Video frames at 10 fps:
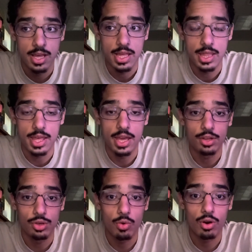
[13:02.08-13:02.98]
that
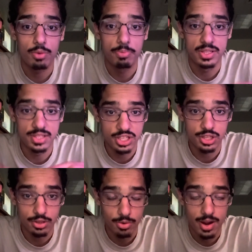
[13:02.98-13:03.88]
your
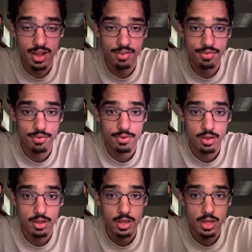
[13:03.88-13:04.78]
position graph
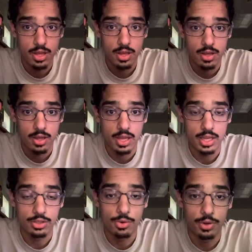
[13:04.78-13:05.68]

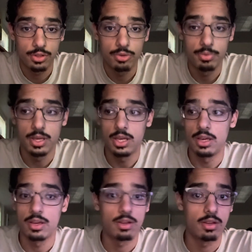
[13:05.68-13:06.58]
is going to be
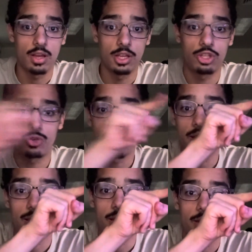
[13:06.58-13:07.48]
a straight
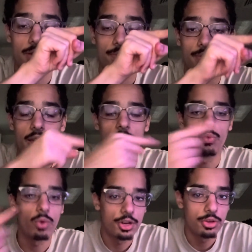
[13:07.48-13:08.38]
line. And
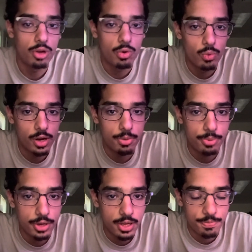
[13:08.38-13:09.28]
where do you know where to
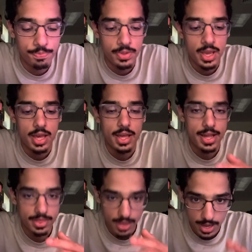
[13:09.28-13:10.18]
put it?
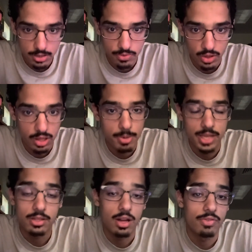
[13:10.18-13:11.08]
That is fully
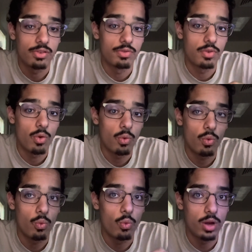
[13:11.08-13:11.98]
based off of
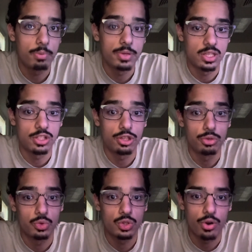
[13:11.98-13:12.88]
what position you
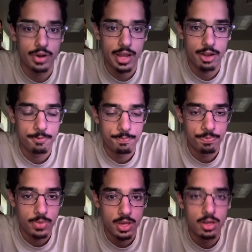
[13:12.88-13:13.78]
start at.
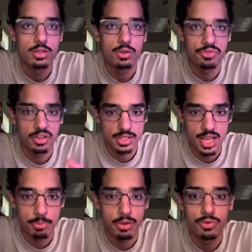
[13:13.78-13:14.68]
So for
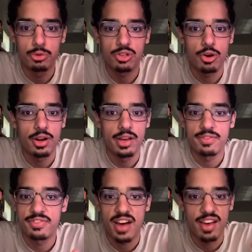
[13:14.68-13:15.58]
example, if you start at
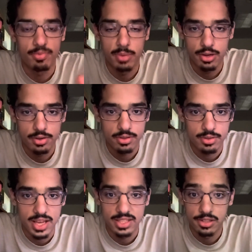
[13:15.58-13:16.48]
5 meters
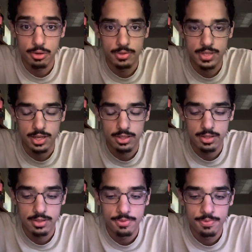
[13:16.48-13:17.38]
at 0 seconds,